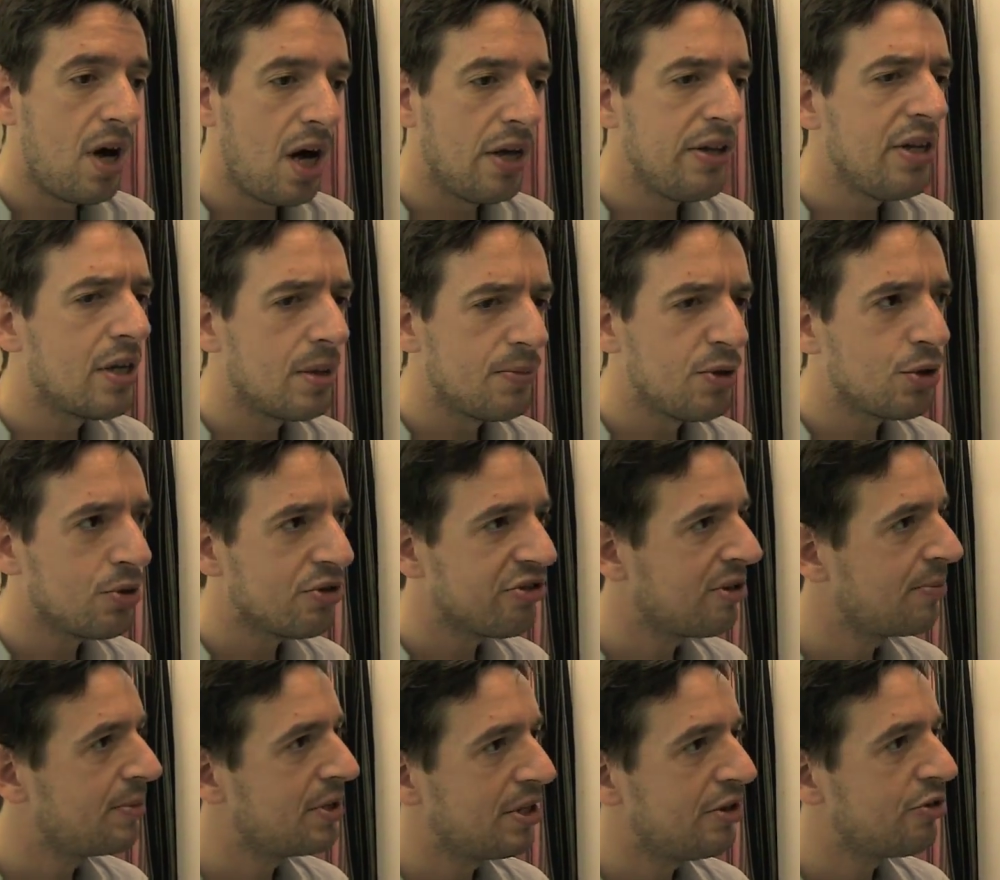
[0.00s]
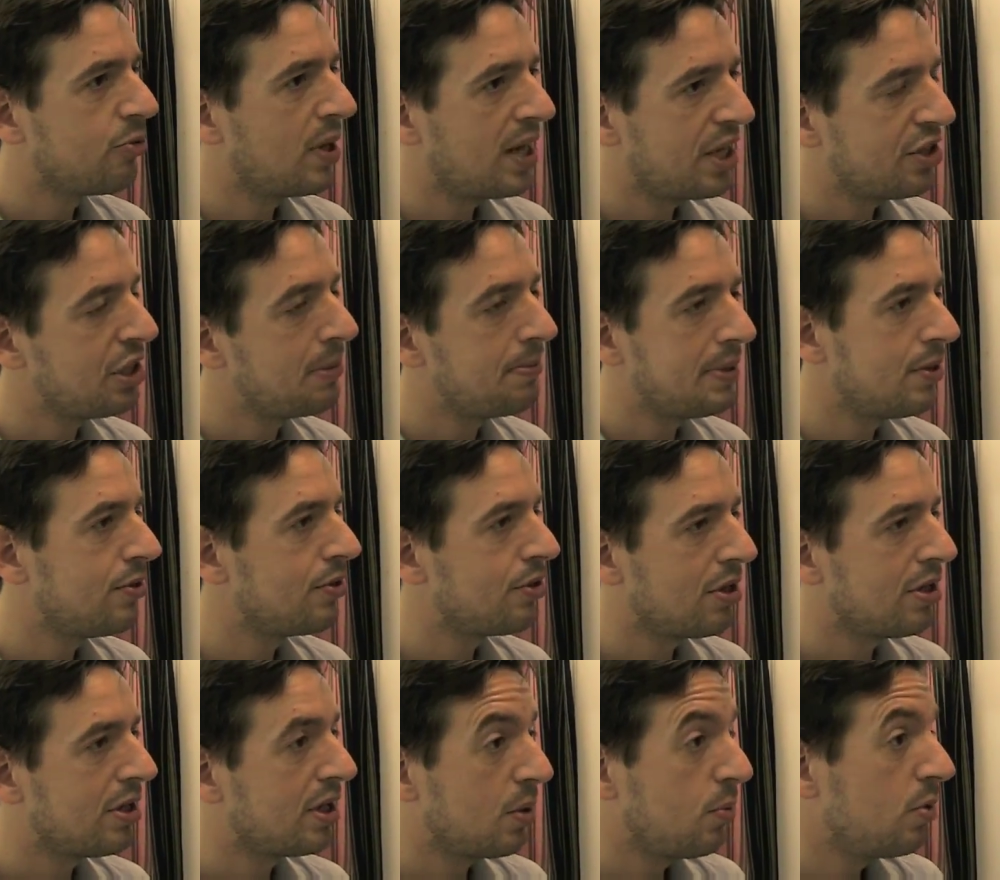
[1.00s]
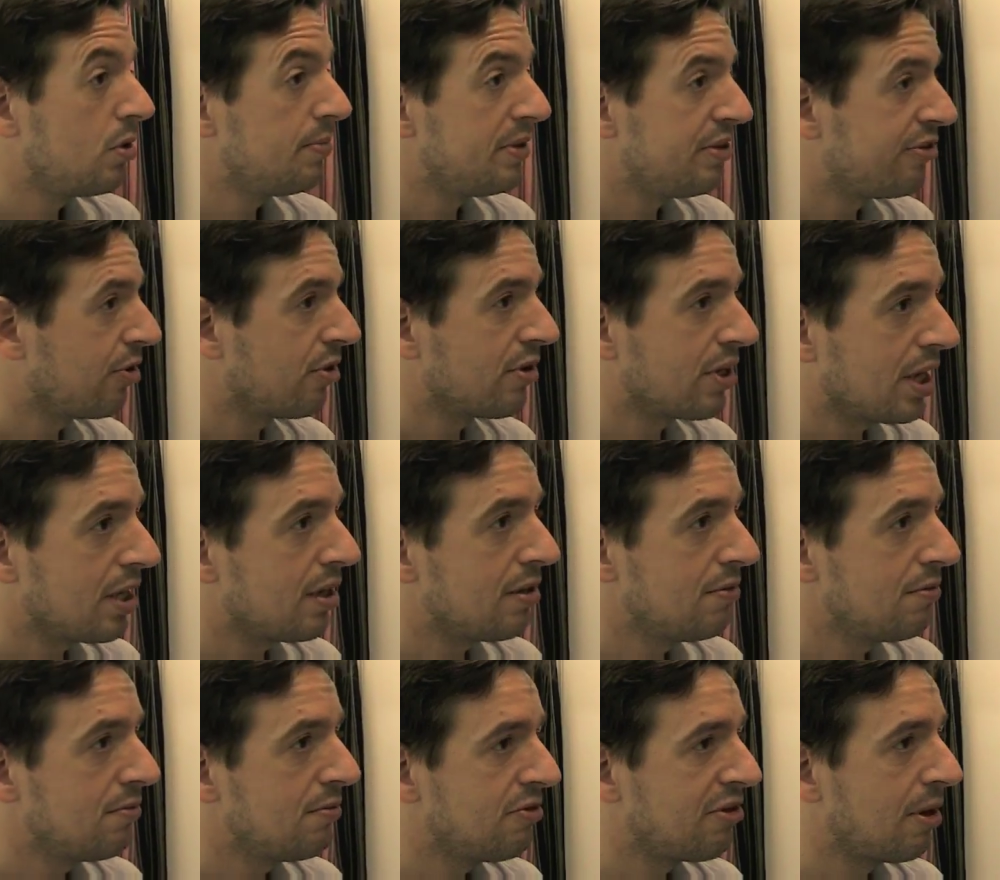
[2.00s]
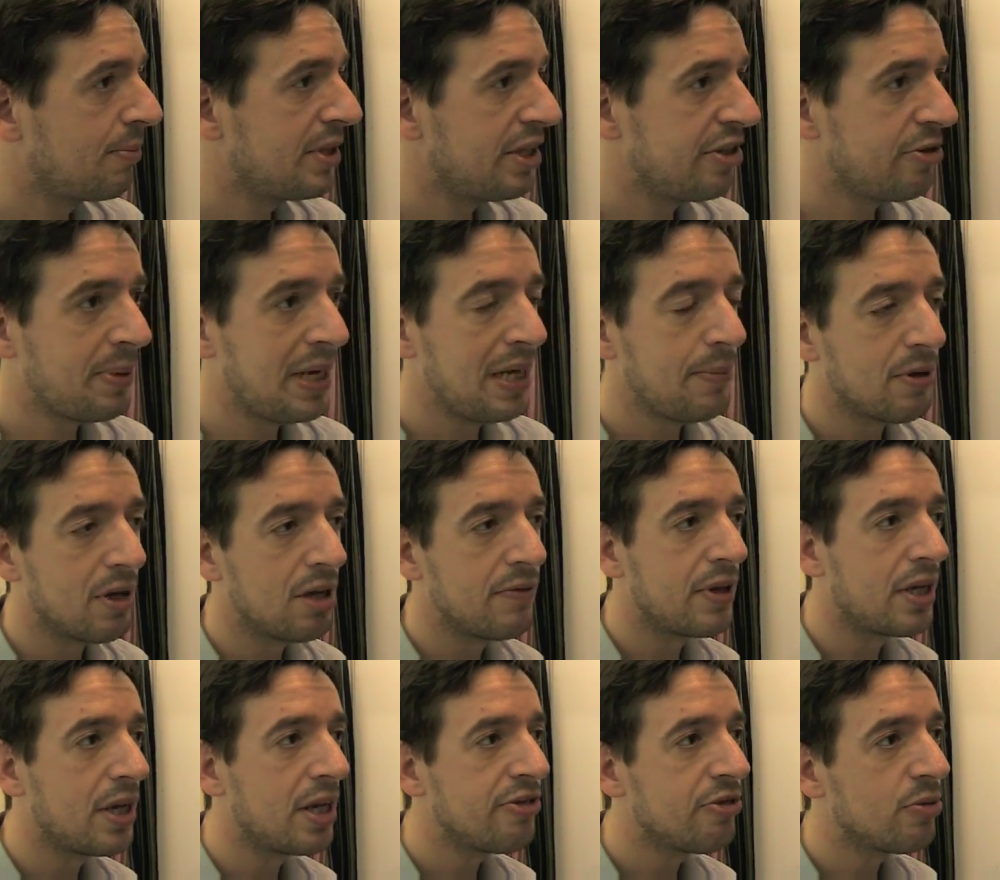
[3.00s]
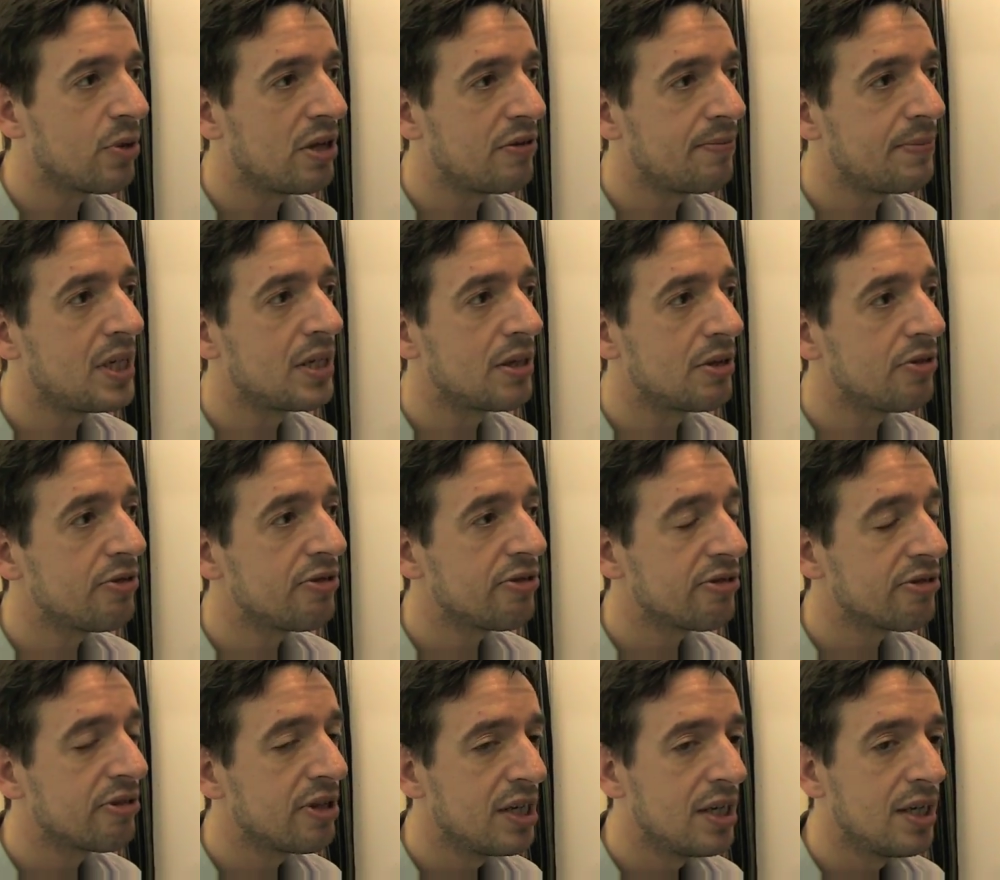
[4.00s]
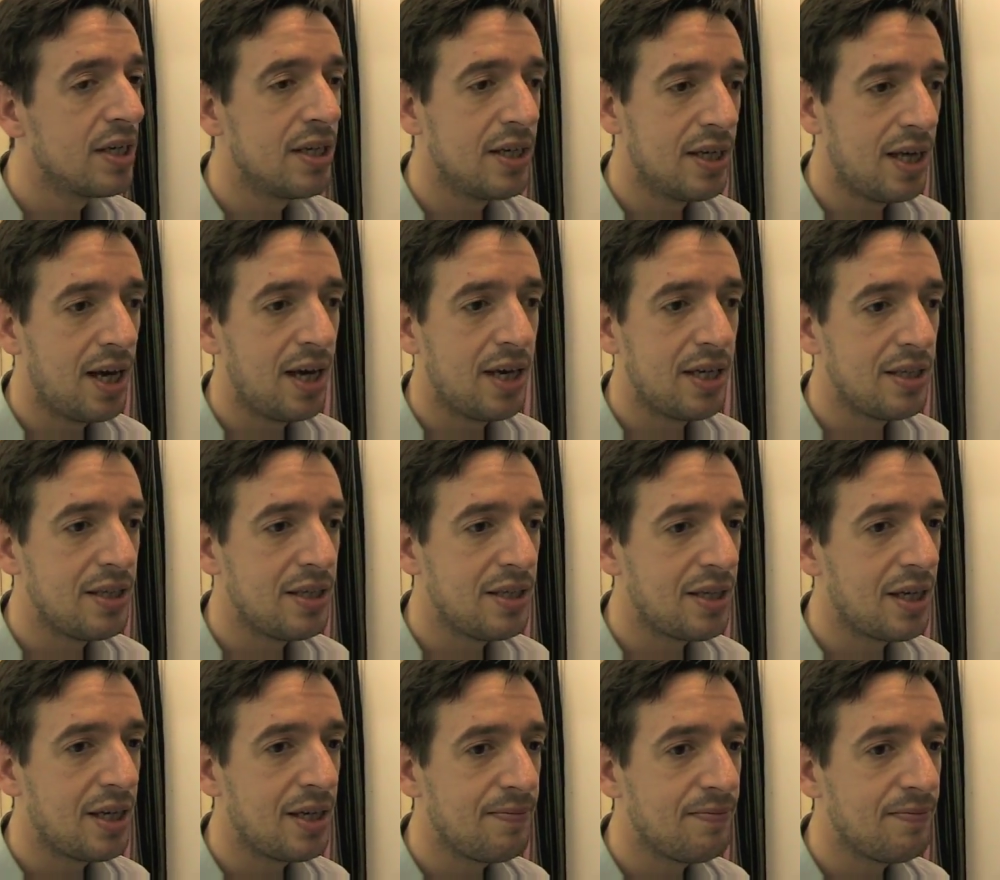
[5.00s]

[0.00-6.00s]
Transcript: And I'm sure some of those will actually build on, and I will be stocking some of these people over the next 12 months. And